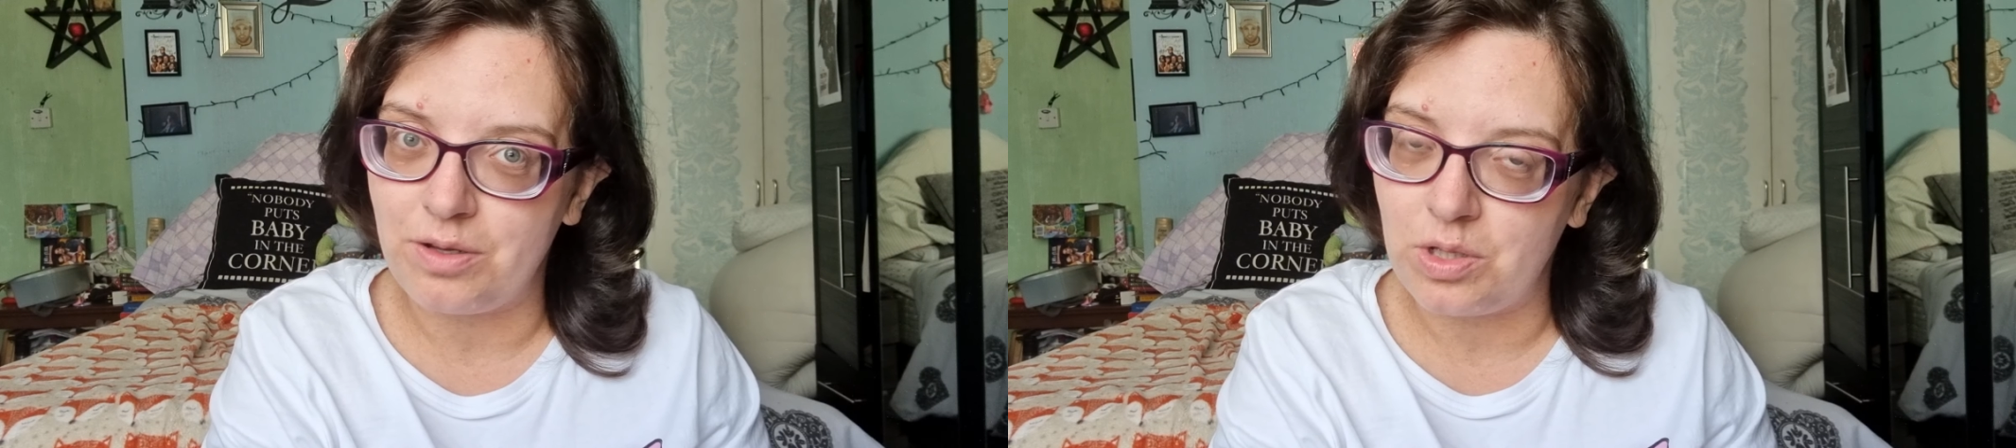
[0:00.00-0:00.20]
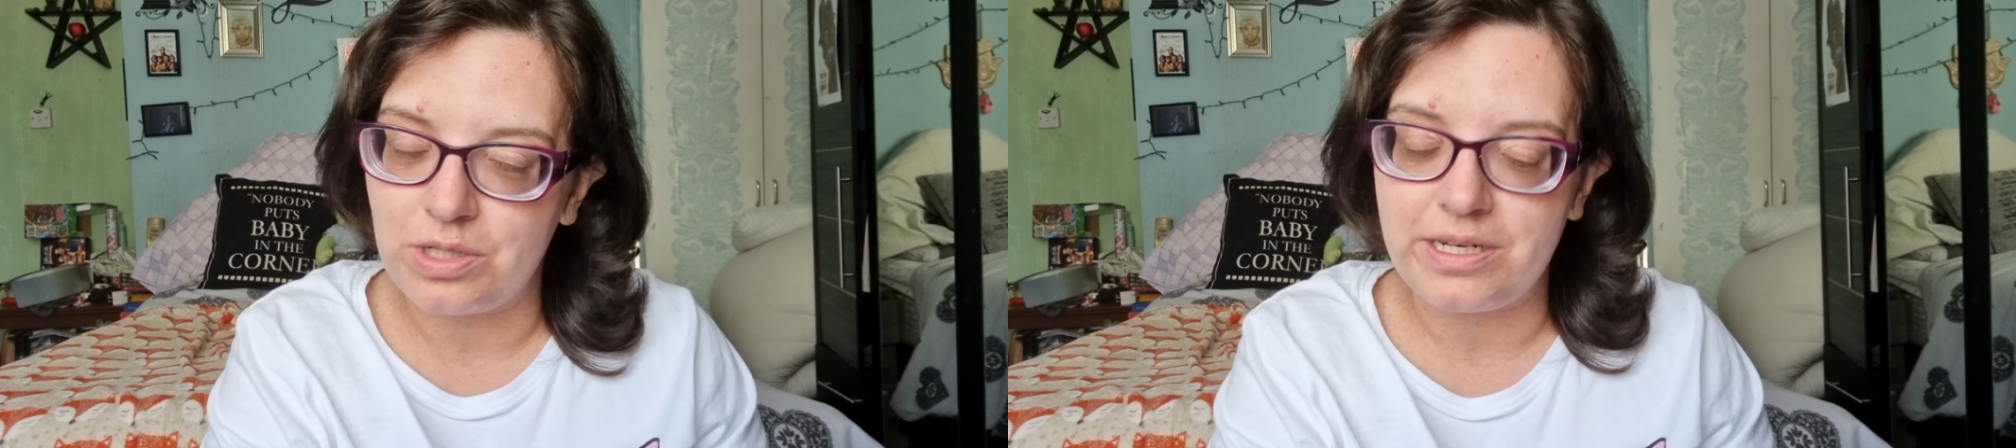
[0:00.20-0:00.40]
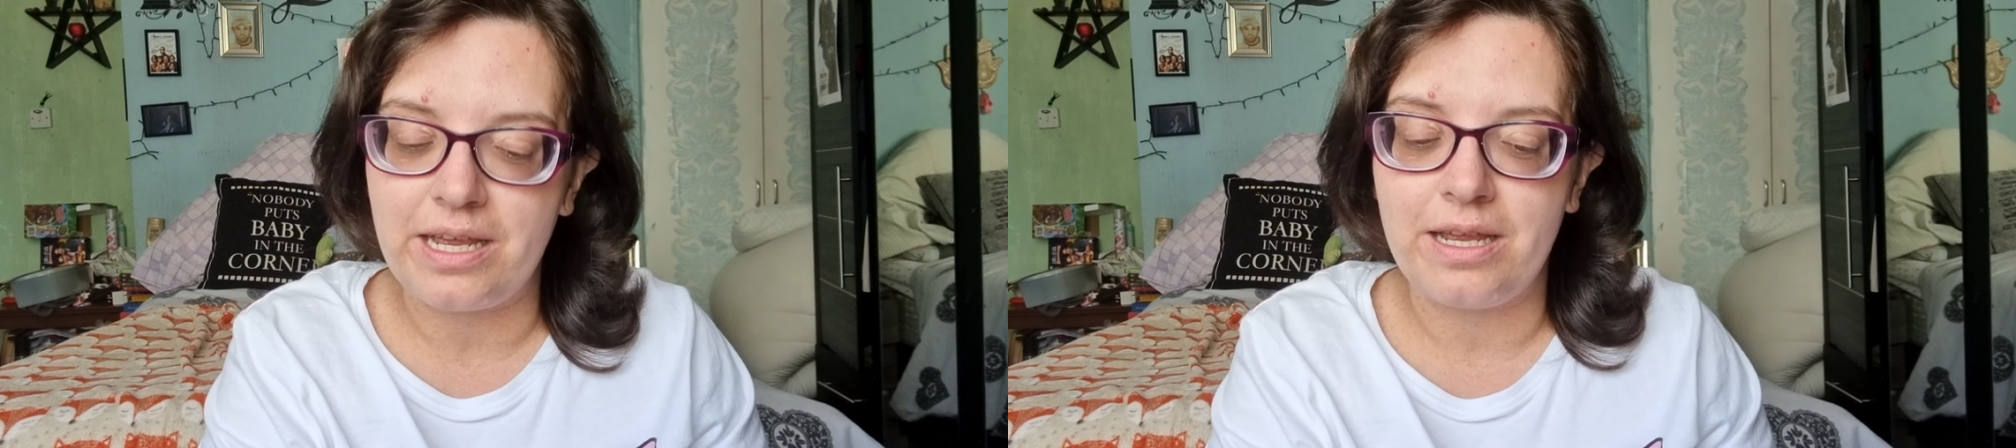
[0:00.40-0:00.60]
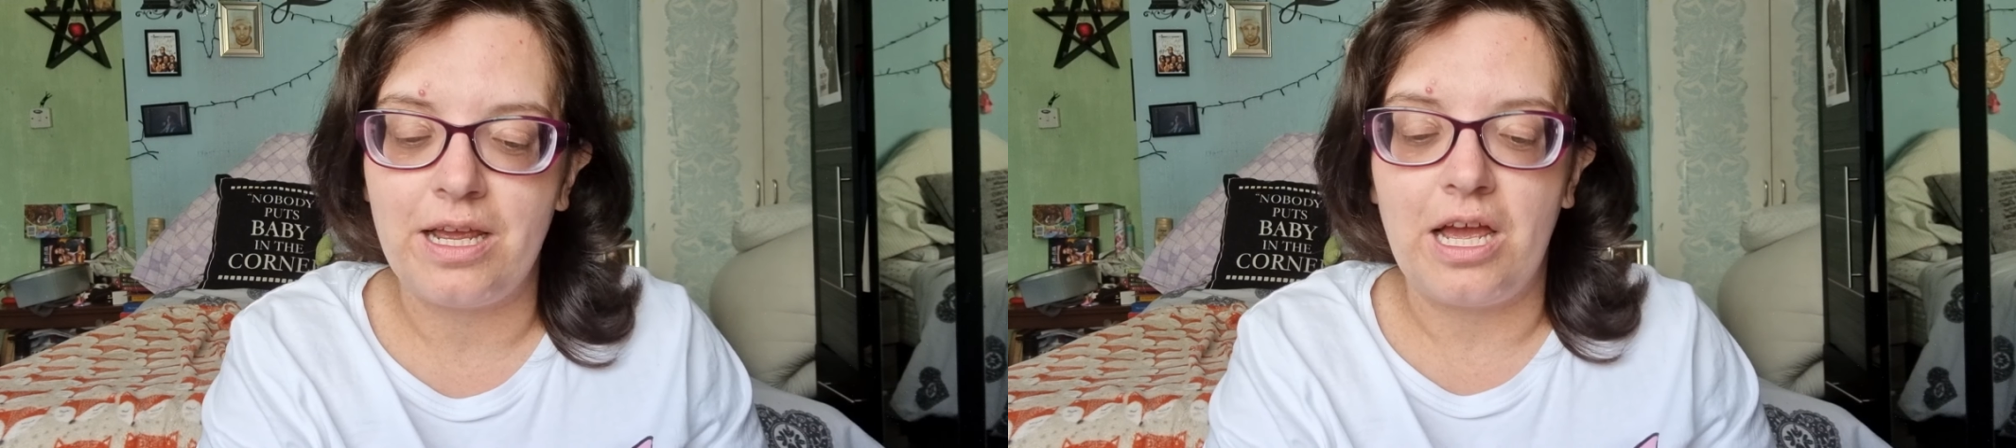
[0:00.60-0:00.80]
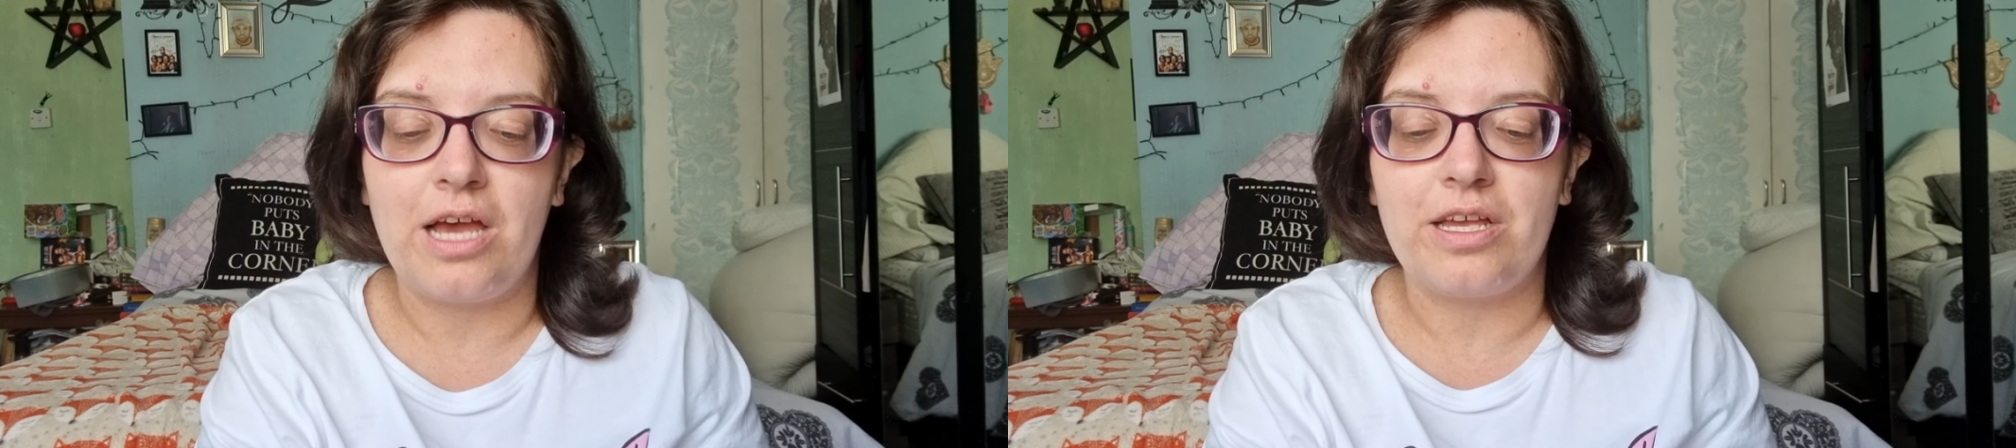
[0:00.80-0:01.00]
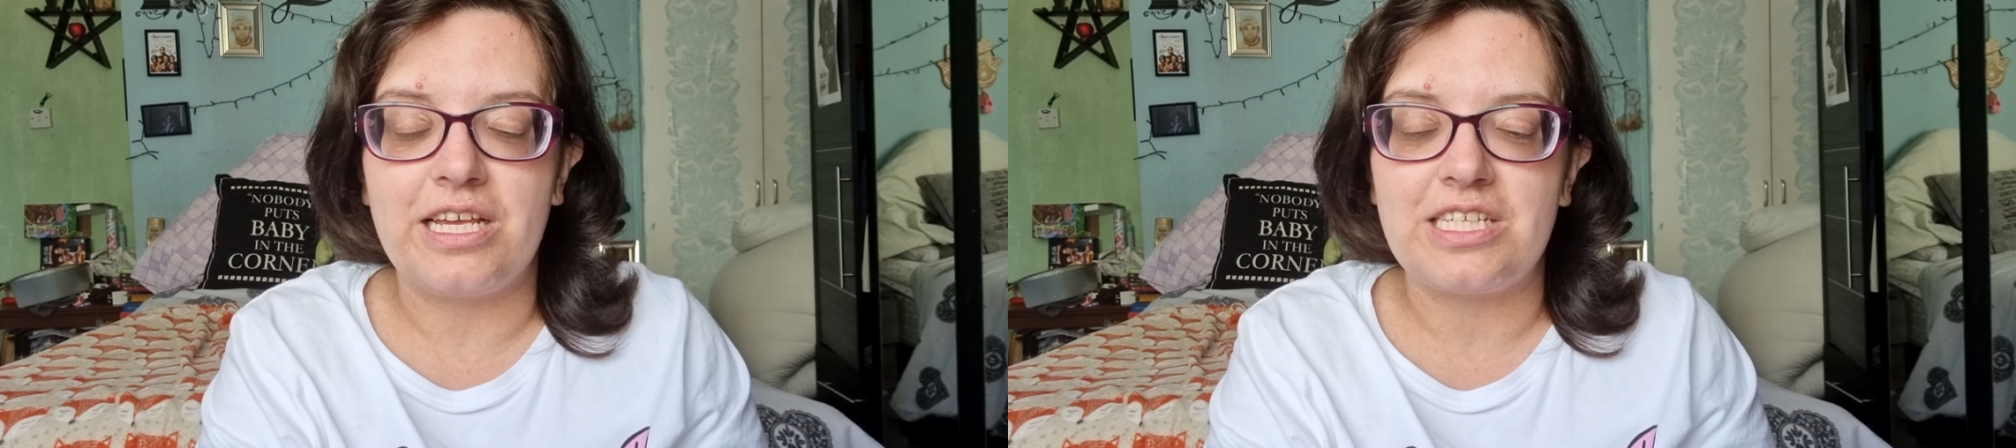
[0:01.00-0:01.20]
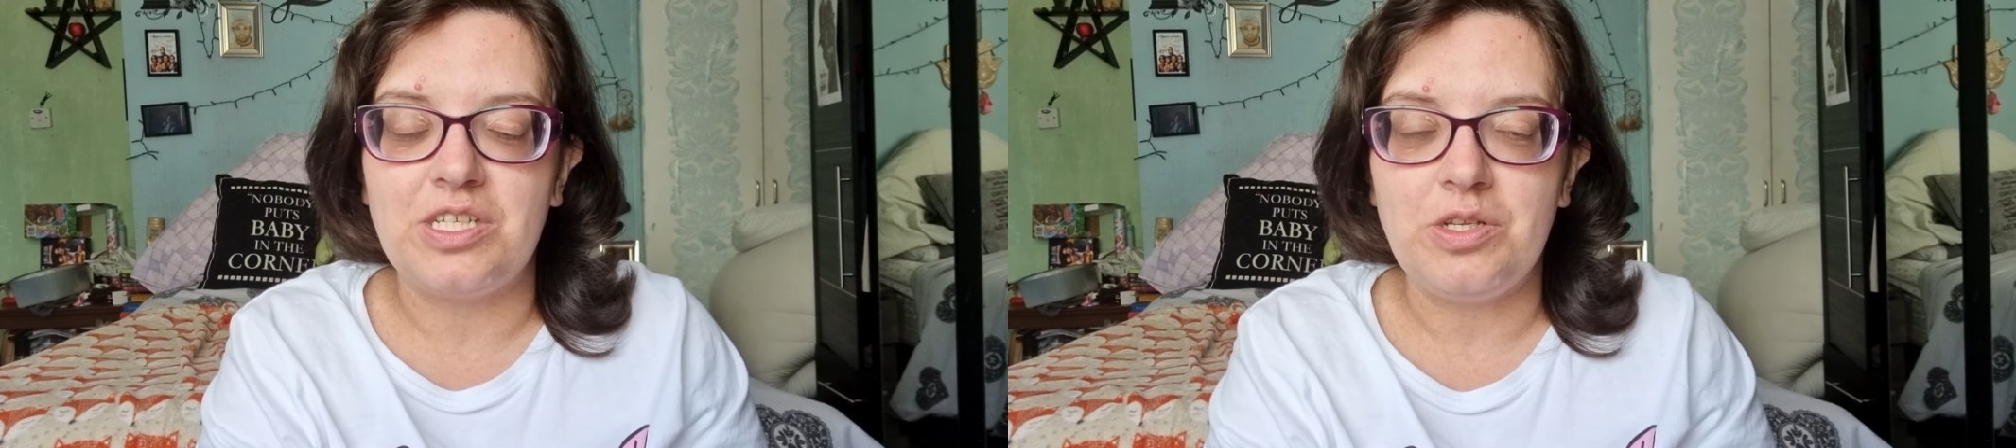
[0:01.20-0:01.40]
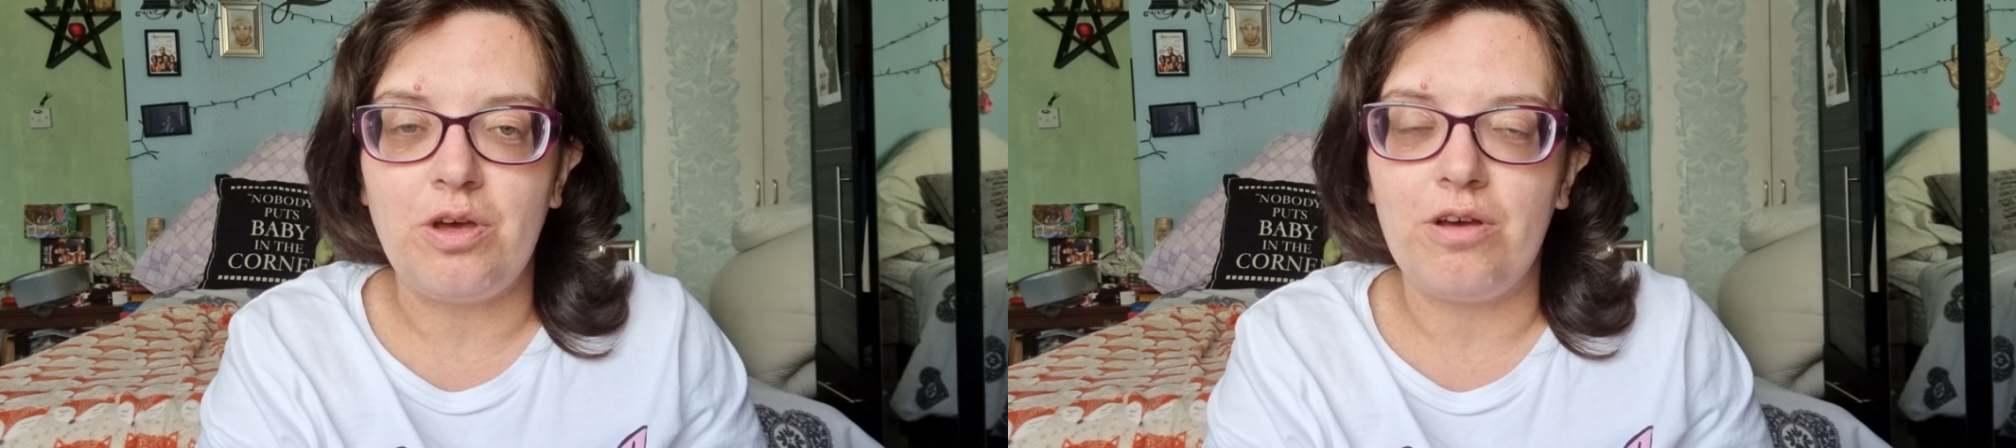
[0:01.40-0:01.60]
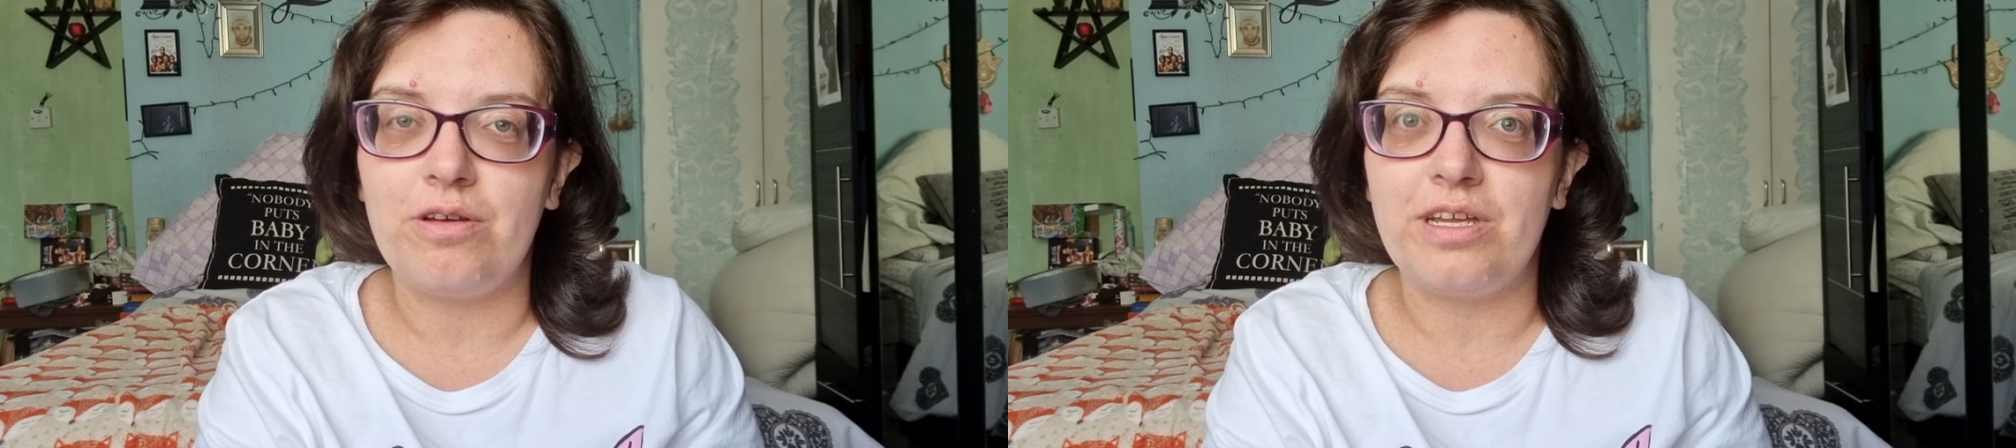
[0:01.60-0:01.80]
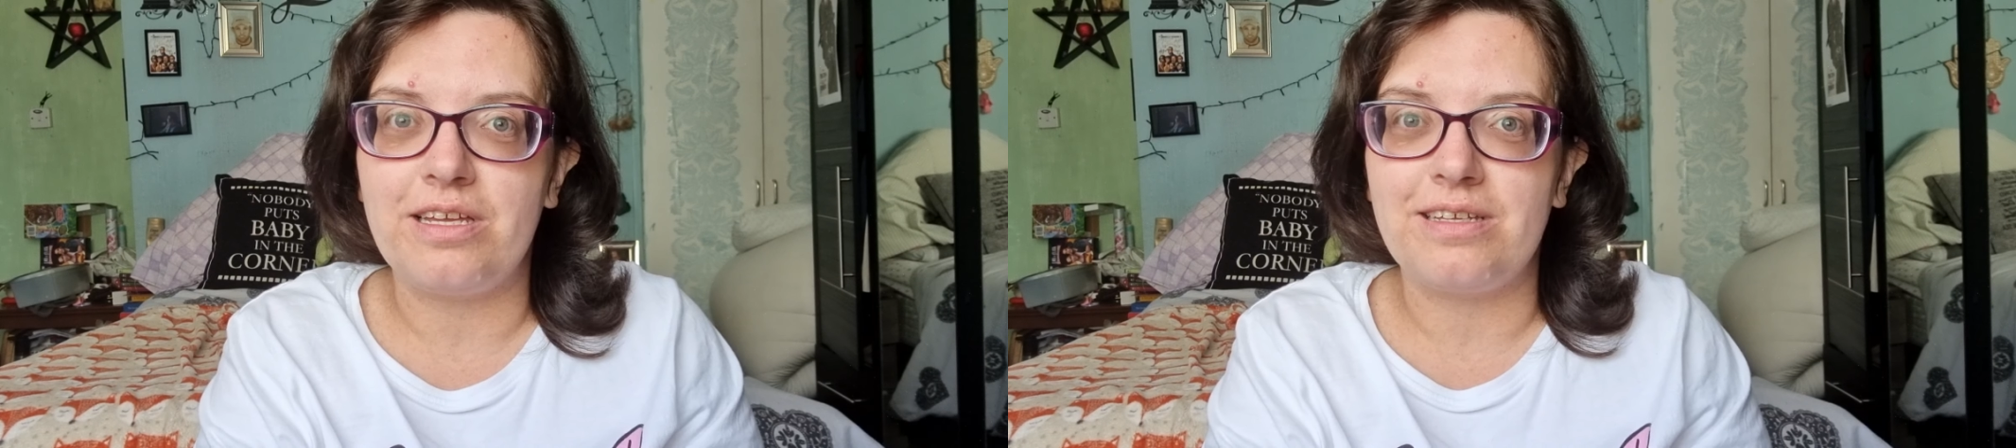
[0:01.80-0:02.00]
older. It's not.